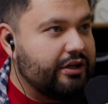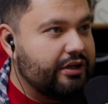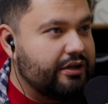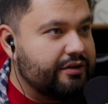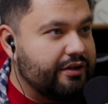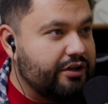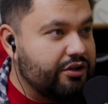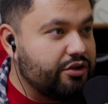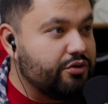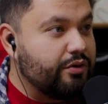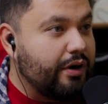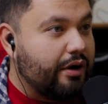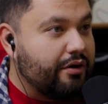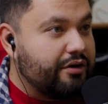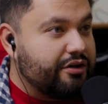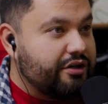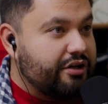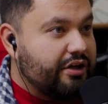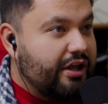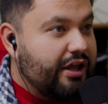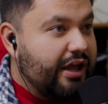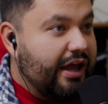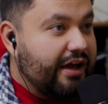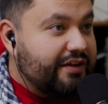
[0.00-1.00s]
Then you go out
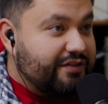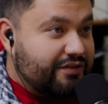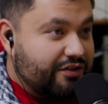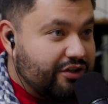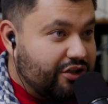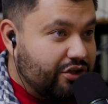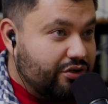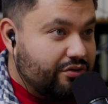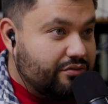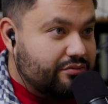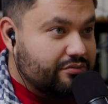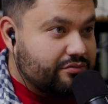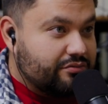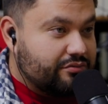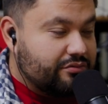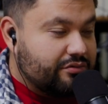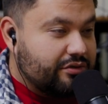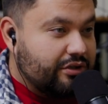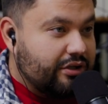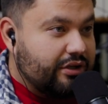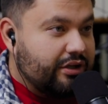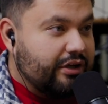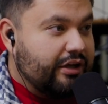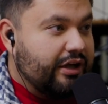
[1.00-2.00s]
and execute.
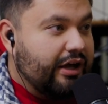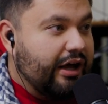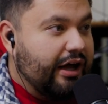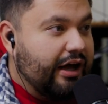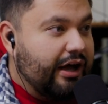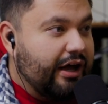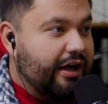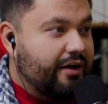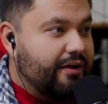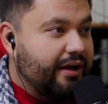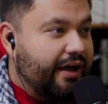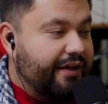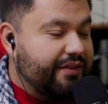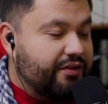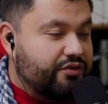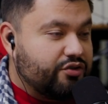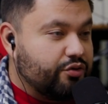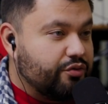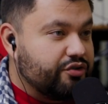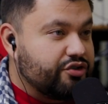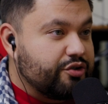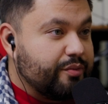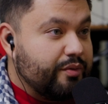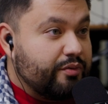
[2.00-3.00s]
Mm-hmm. And there's
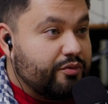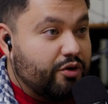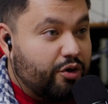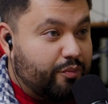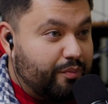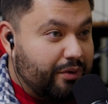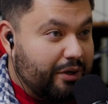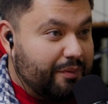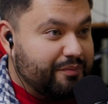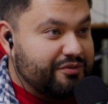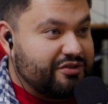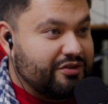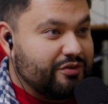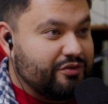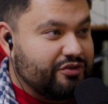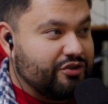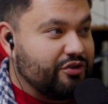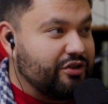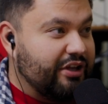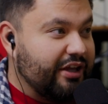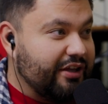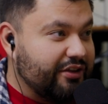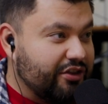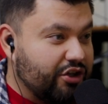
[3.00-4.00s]
always going to be road bumps.
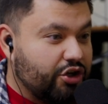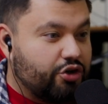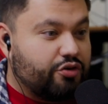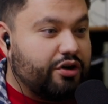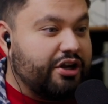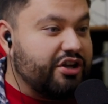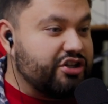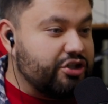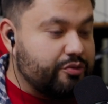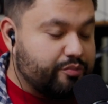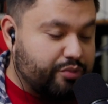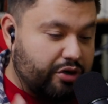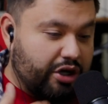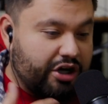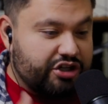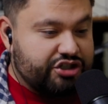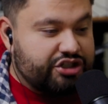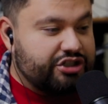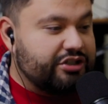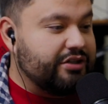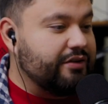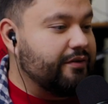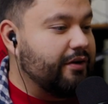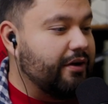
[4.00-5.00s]
So the creation
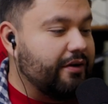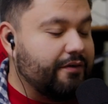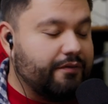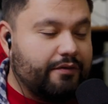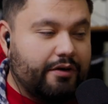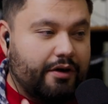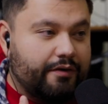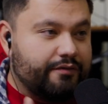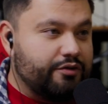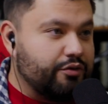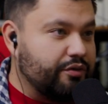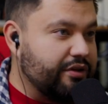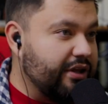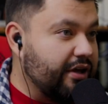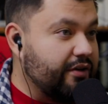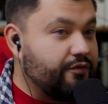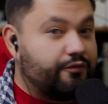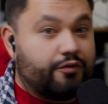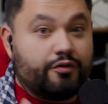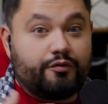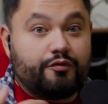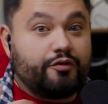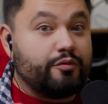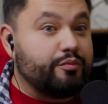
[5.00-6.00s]
portion of doing that.
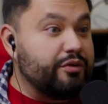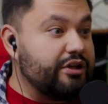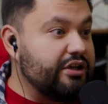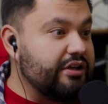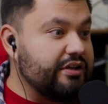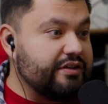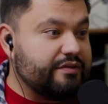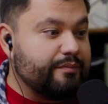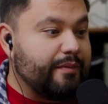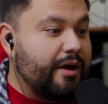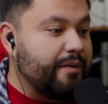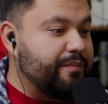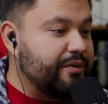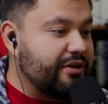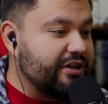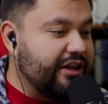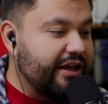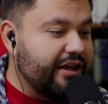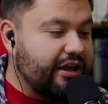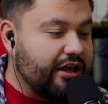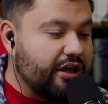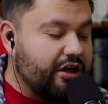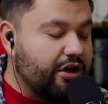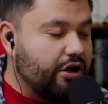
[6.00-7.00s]
For me, it might be
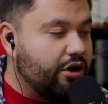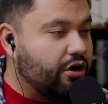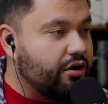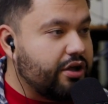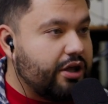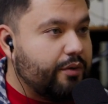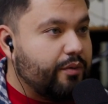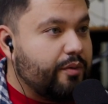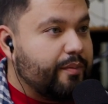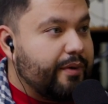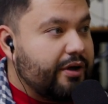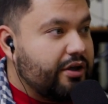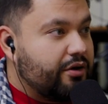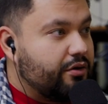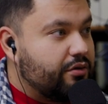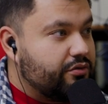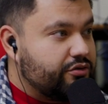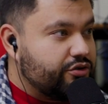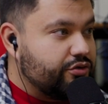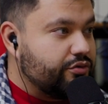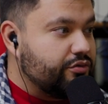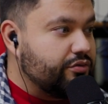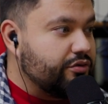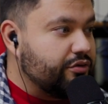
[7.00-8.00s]
like, okay, we might go
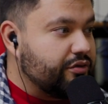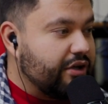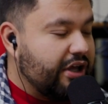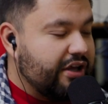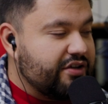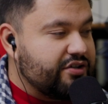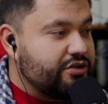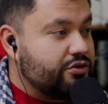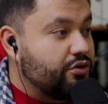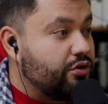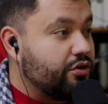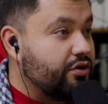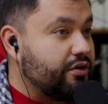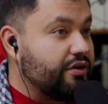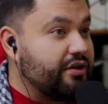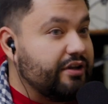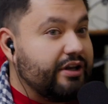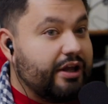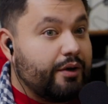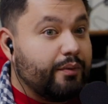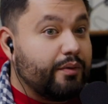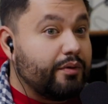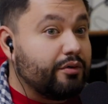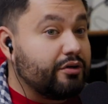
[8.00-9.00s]
to a location, or the
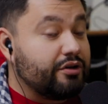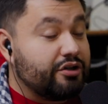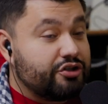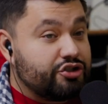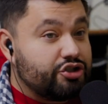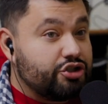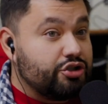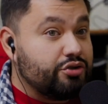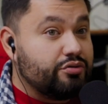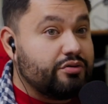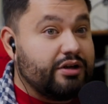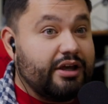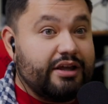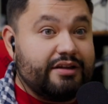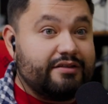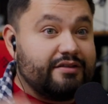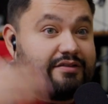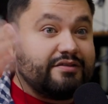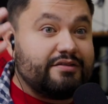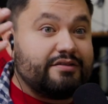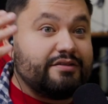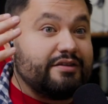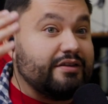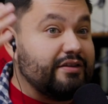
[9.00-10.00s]
day we were going to shoot,
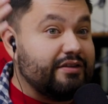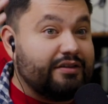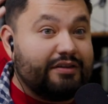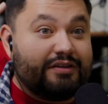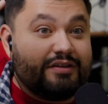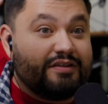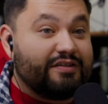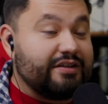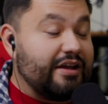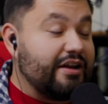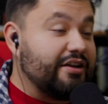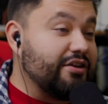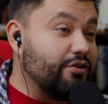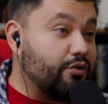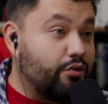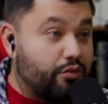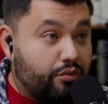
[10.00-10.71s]
it's decided to